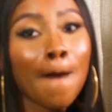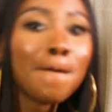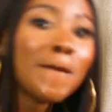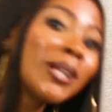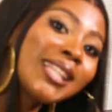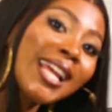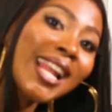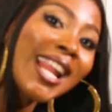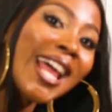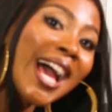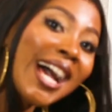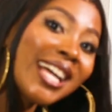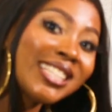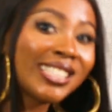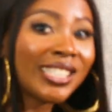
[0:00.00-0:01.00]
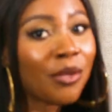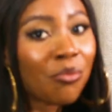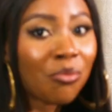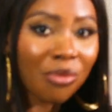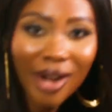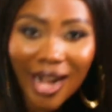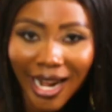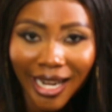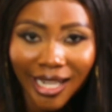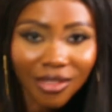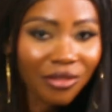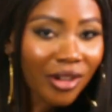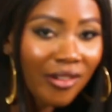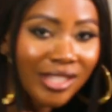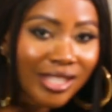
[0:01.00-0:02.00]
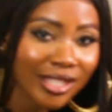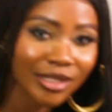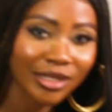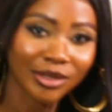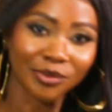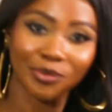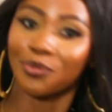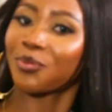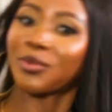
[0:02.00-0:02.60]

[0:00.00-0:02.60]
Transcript: Modella, the brand, very soon.